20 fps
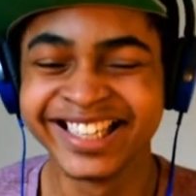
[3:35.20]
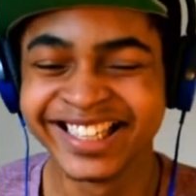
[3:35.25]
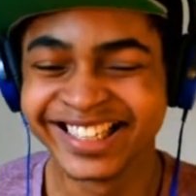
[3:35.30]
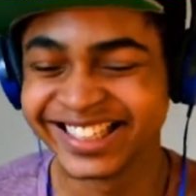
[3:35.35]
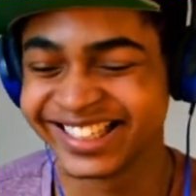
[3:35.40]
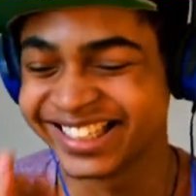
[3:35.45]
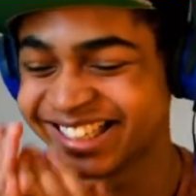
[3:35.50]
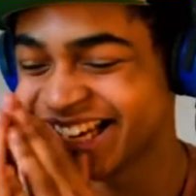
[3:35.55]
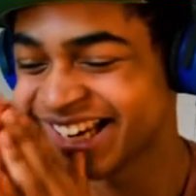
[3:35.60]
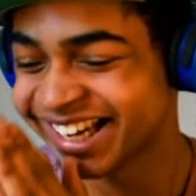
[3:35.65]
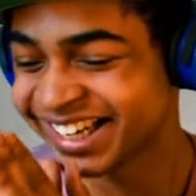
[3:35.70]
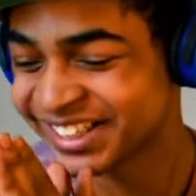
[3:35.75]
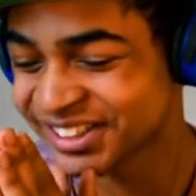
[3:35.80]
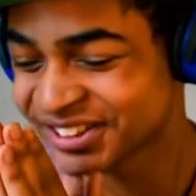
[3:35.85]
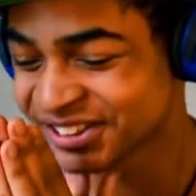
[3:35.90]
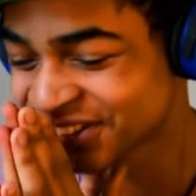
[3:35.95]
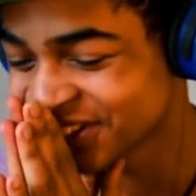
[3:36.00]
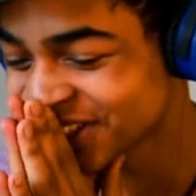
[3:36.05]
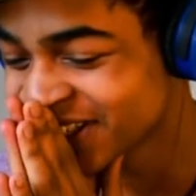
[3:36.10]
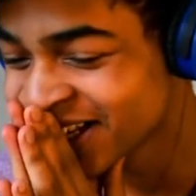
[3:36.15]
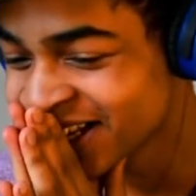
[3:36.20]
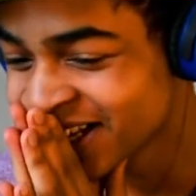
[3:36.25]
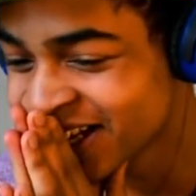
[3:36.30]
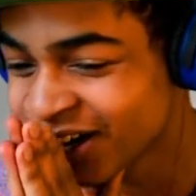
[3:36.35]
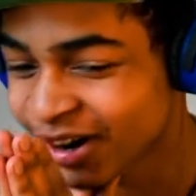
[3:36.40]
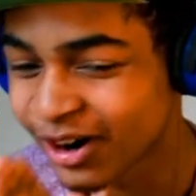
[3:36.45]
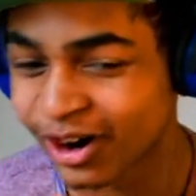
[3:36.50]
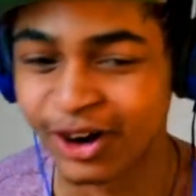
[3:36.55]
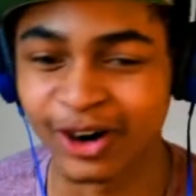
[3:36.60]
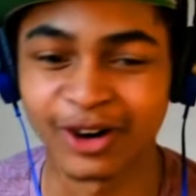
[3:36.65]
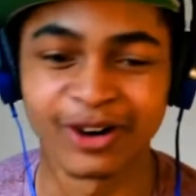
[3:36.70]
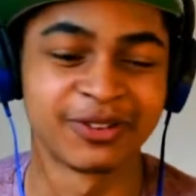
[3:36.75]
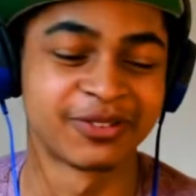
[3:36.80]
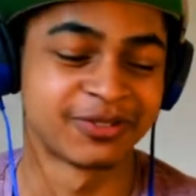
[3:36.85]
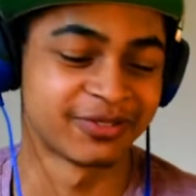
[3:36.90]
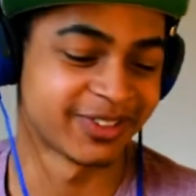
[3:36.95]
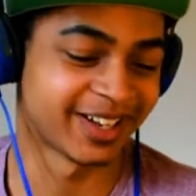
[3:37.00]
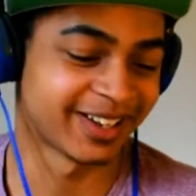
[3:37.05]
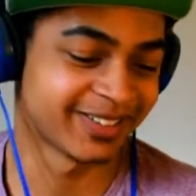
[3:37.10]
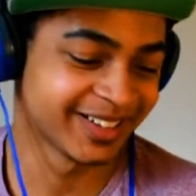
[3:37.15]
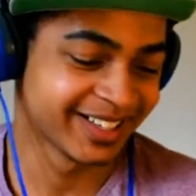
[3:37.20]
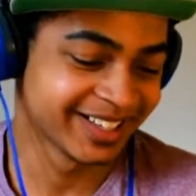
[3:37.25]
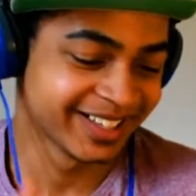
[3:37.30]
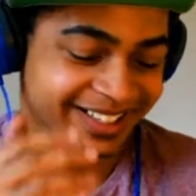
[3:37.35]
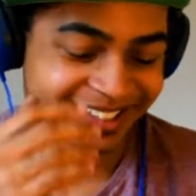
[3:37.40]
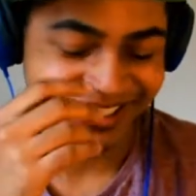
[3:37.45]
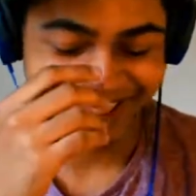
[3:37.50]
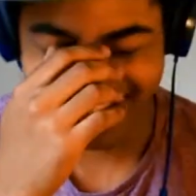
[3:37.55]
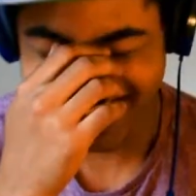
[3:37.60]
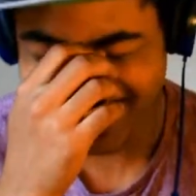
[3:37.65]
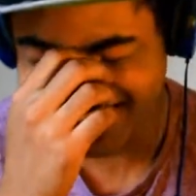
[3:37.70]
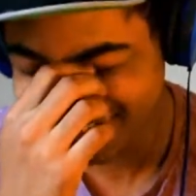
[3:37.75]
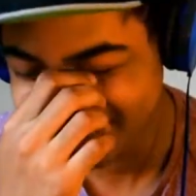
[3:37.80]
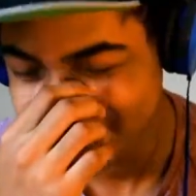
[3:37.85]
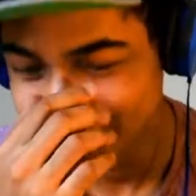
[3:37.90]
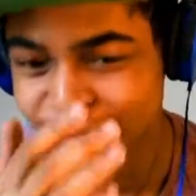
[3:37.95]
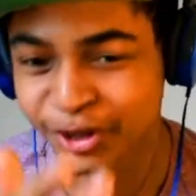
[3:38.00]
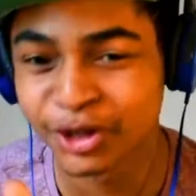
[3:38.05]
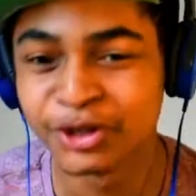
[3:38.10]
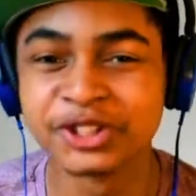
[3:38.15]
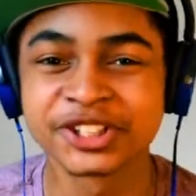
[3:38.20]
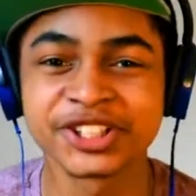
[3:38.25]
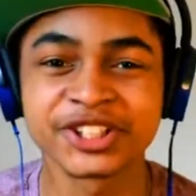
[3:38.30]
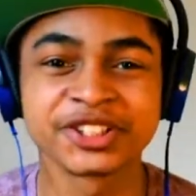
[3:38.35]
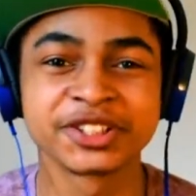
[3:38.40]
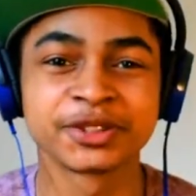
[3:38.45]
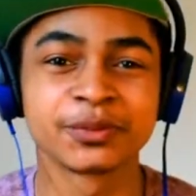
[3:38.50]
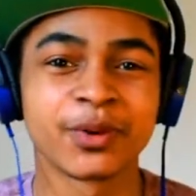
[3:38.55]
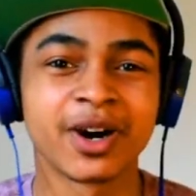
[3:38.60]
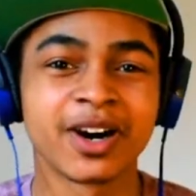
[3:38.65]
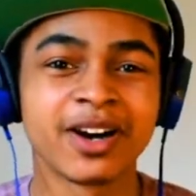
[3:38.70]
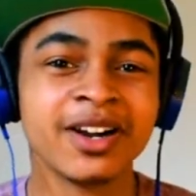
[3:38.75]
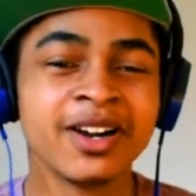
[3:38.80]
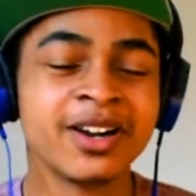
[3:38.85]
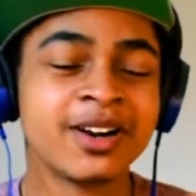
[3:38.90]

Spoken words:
Yes. Oh, fuck. Yeah, Frozone's what?